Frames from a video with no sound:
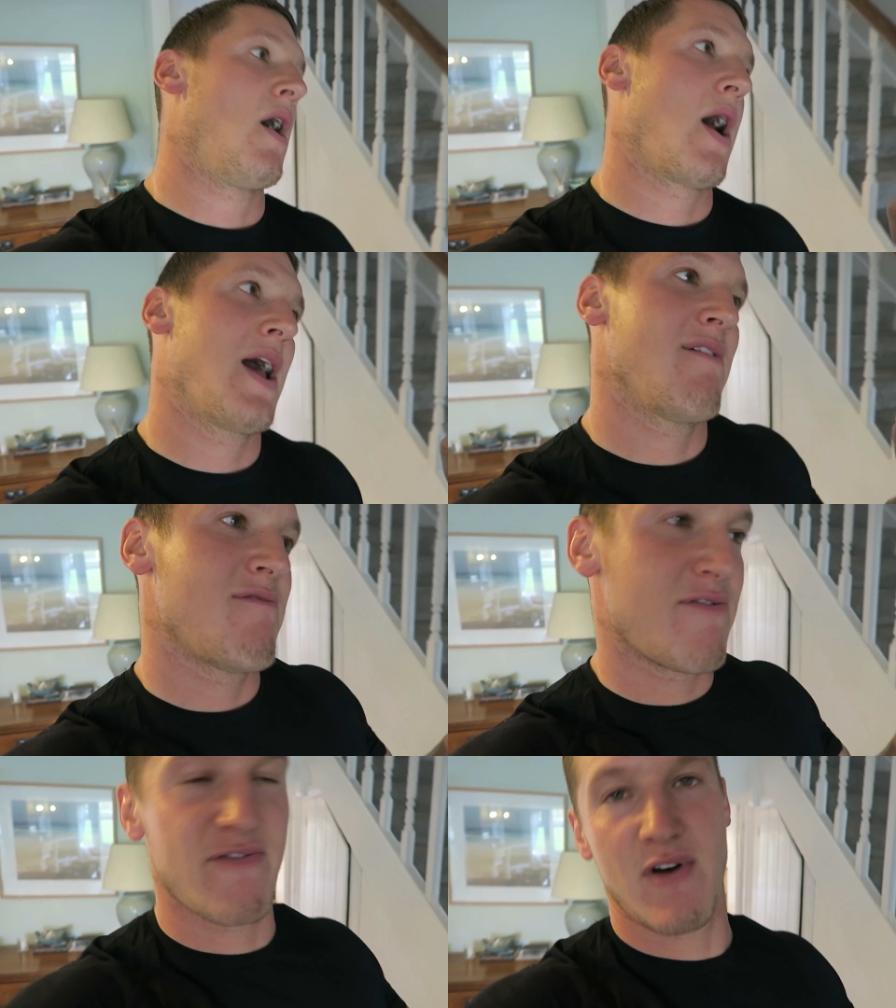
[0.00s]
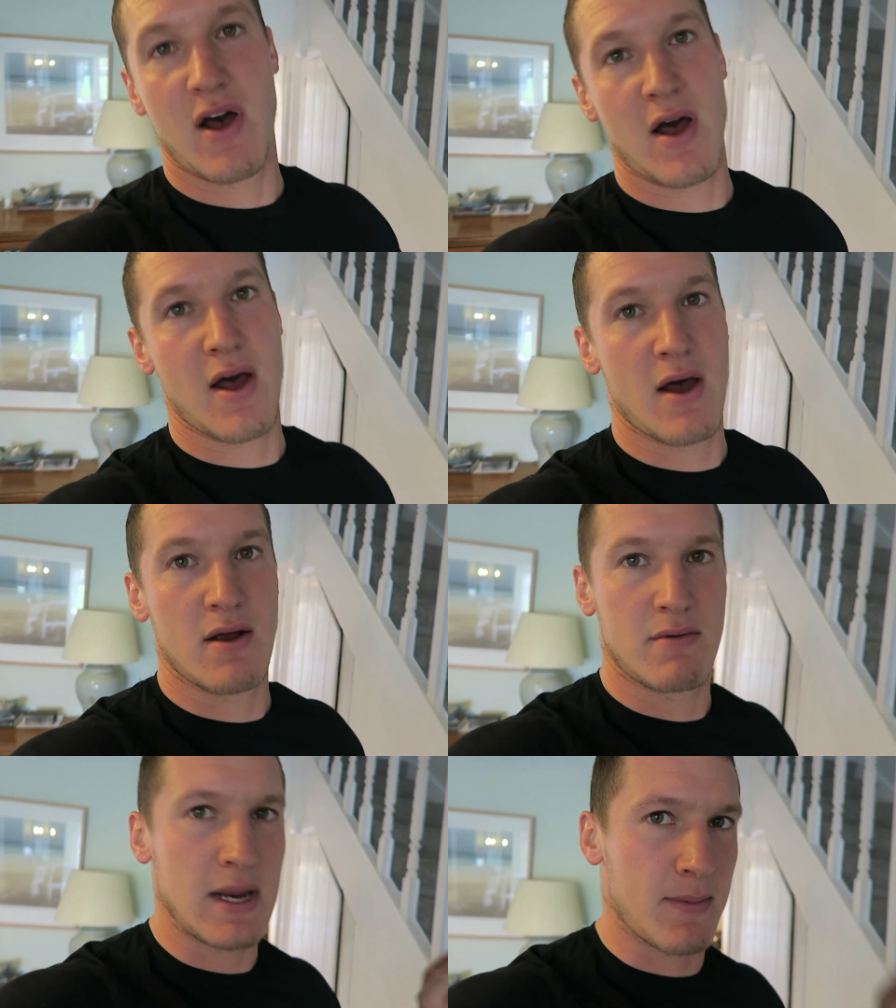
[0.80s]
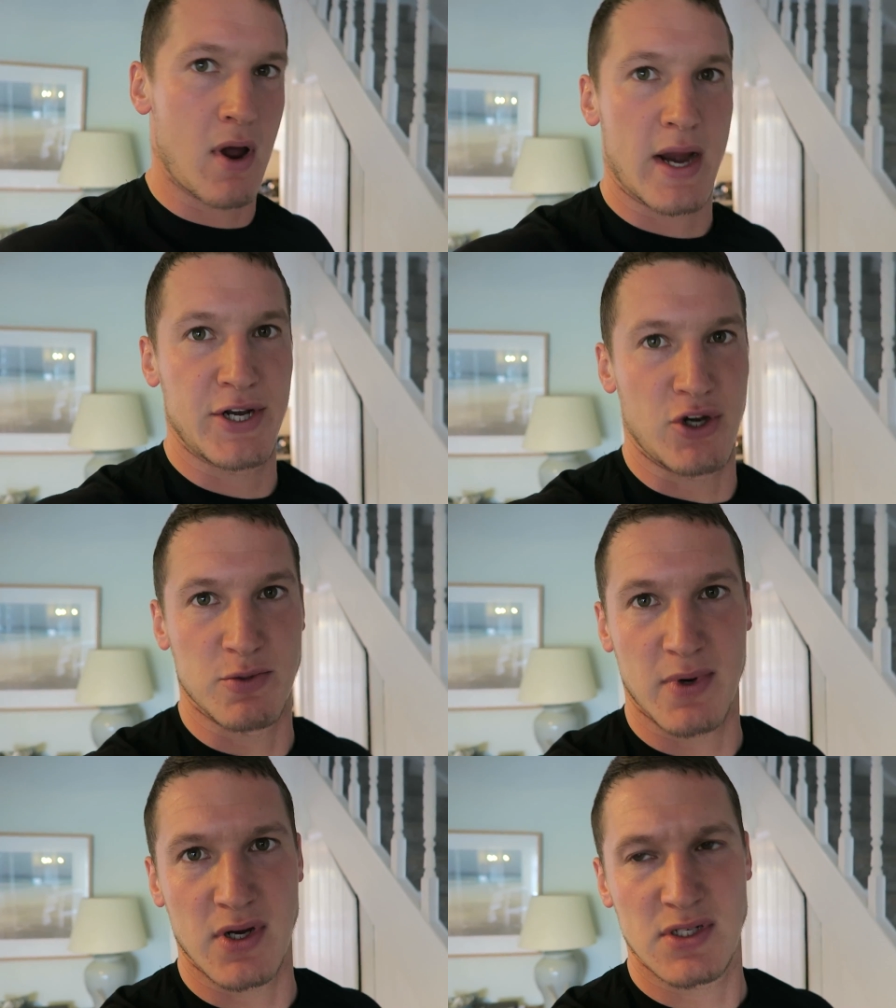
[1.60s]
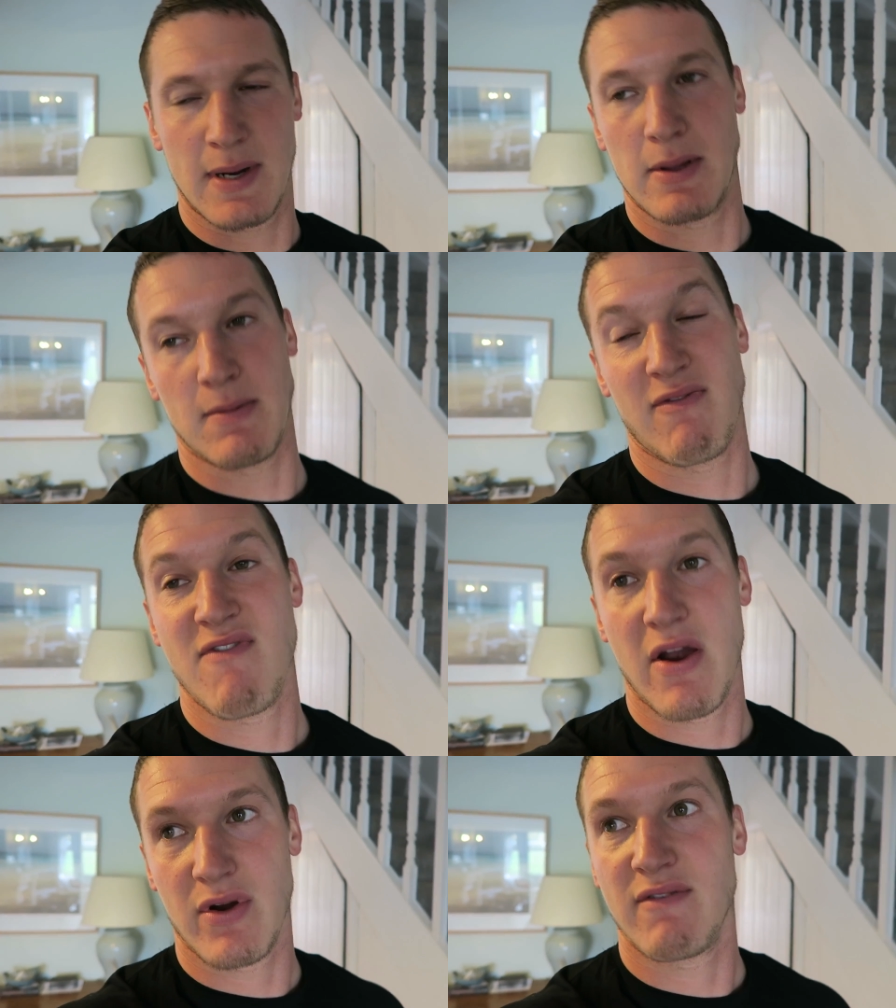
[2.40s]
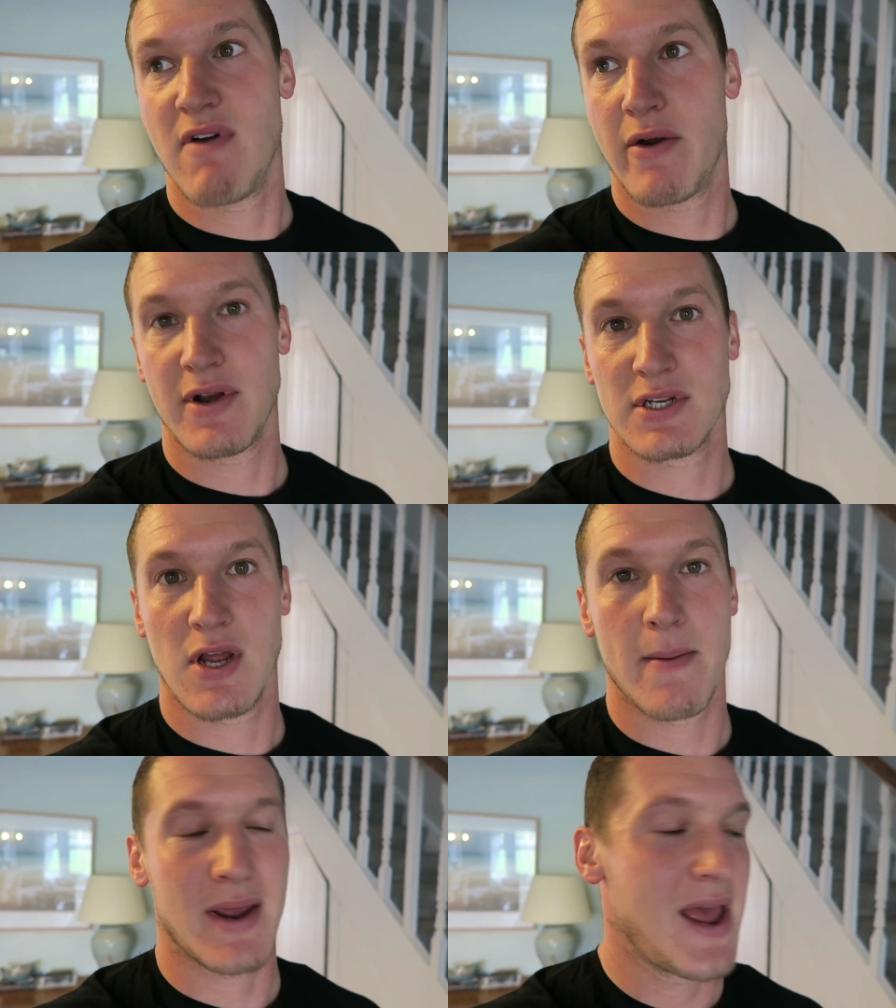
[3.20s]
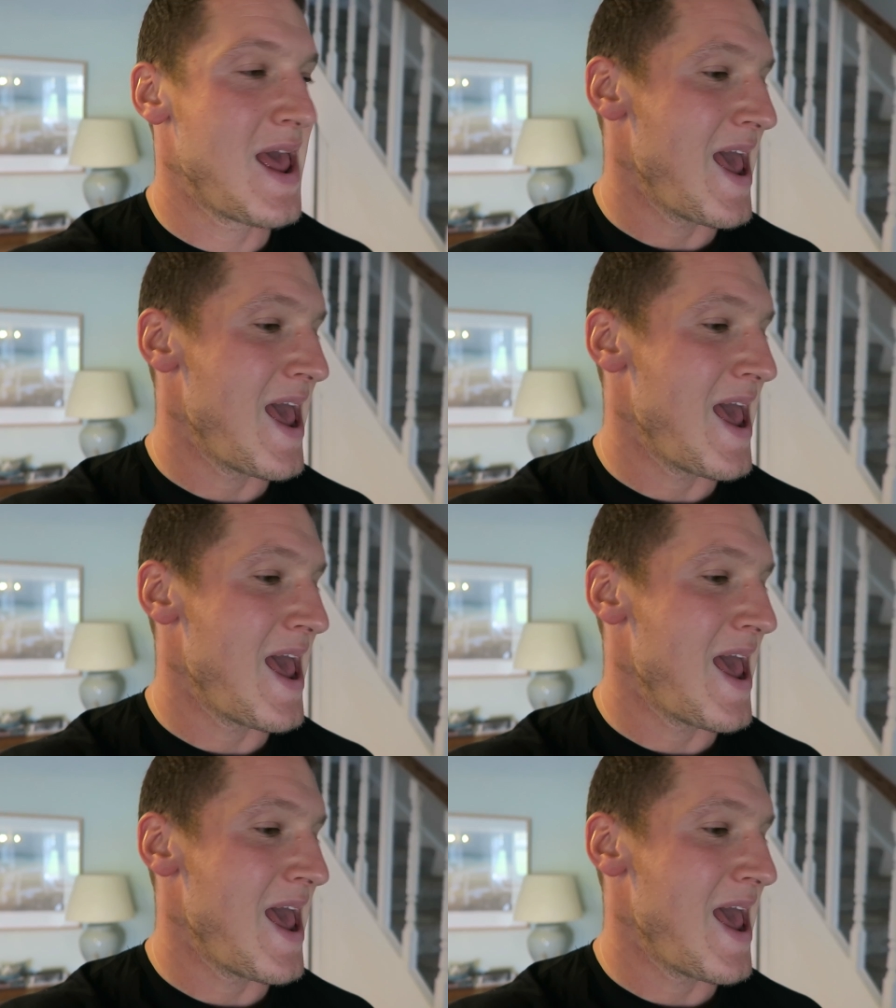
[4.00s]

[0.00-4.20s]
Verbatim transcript: have uh, deep lying issues because some of them are very, very disturbing.